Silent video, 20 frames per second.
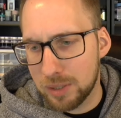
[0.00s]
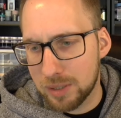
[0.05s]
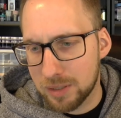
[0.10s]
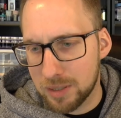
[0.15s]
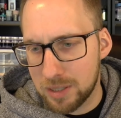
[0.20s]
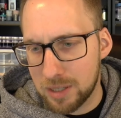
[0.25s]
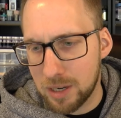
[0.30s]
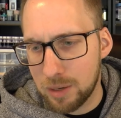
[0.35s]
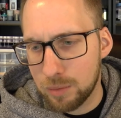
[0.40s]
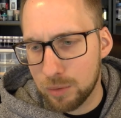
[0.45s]

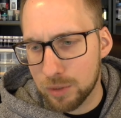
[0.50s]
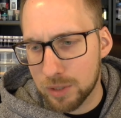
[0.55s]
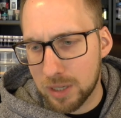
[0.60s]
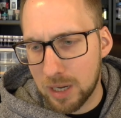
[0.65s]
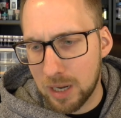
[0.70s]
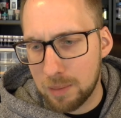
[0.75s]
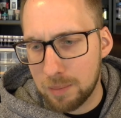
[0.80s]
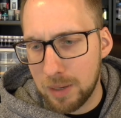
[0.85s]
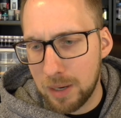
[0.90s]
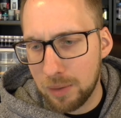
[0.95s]
original Star Wars
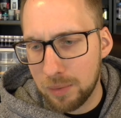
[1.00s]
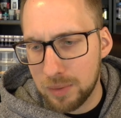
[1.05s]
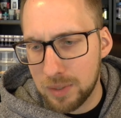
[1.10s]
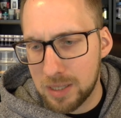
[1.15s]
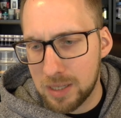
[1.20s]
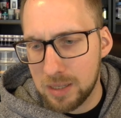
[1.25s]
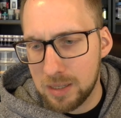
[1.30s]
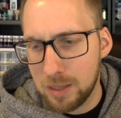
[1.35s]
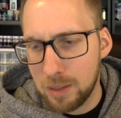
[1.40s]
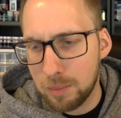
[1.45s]
came out.
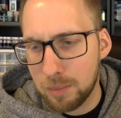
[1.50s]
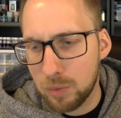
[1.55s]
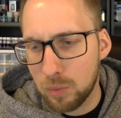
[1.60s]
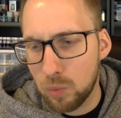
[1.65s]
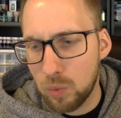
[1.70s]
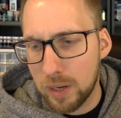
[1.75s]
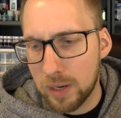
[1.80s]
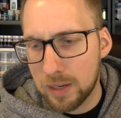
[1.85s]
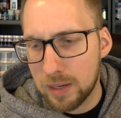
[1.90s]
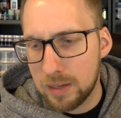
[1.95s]
This is number
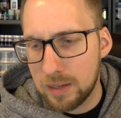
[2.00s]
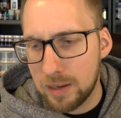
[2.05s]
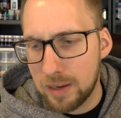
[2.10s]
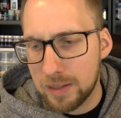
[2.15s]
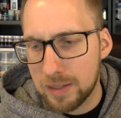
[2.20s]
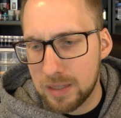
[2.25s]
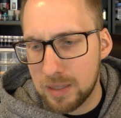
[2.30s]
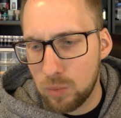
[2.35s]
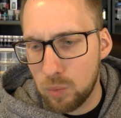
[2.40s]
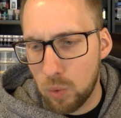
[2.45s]

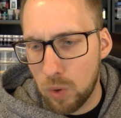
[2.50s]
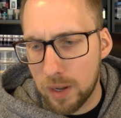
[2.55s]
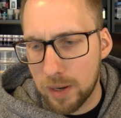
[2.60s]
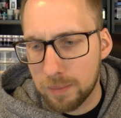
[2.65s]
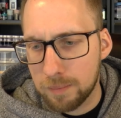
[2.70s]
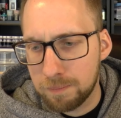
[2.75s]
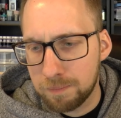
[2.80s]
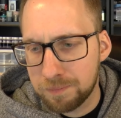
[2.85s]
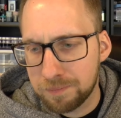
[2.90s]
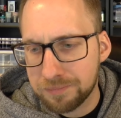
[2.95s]
191.